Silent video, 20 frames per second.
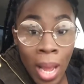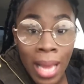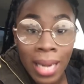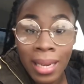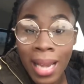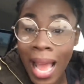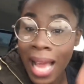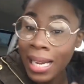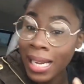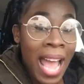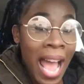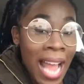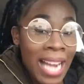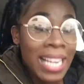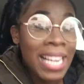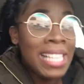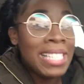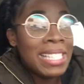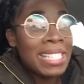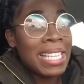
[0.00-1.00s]
not
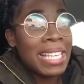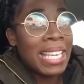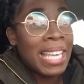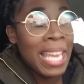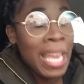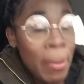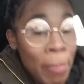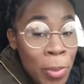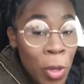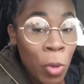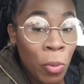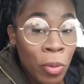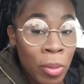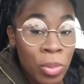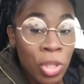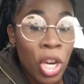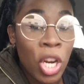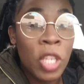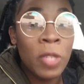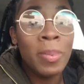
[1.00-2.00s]
needs to keep you
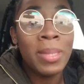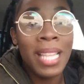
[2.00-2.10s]
from church,